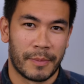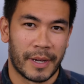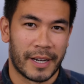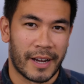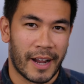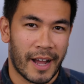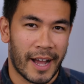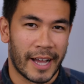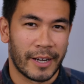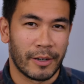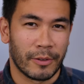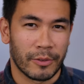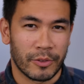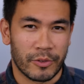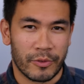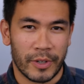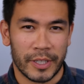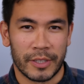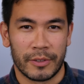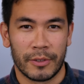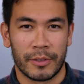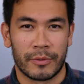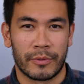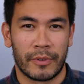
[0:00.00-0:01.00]
but I don't
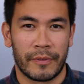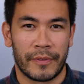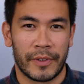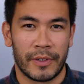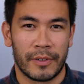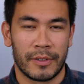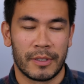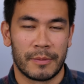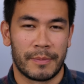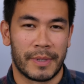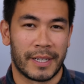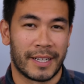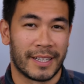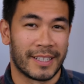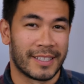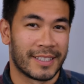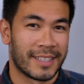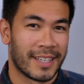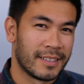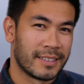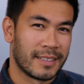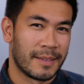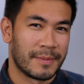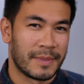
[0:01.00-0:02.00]
trust those reviews
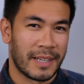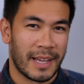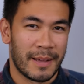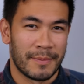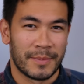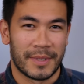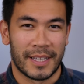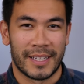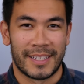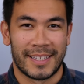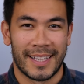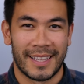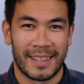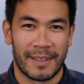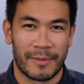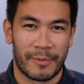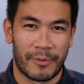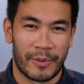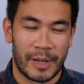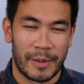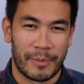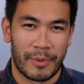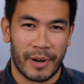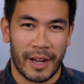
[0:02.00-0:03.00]
because sometimes they send them
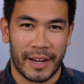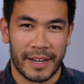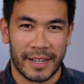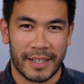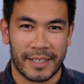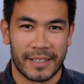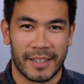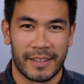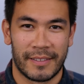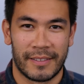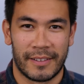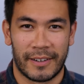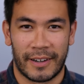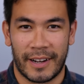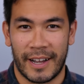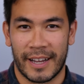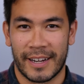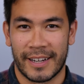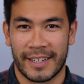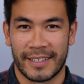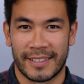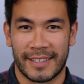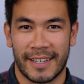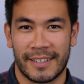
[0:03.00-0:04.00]
free products and they're
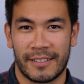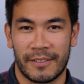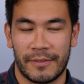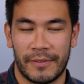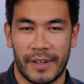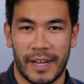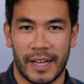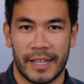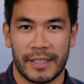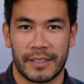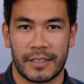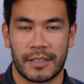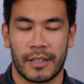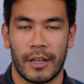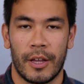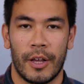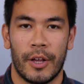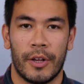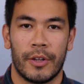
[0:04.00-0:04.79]
kind of incentivized.